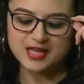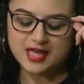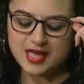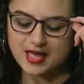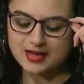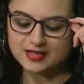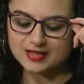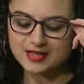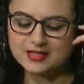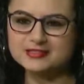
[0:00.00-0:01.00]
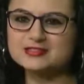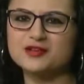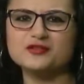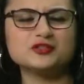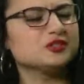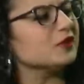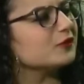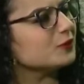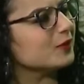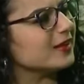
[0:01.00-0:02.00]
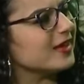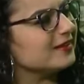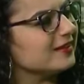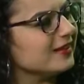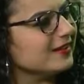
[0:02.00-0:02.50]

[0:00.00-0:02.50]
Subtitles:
And this is our first show of 2018.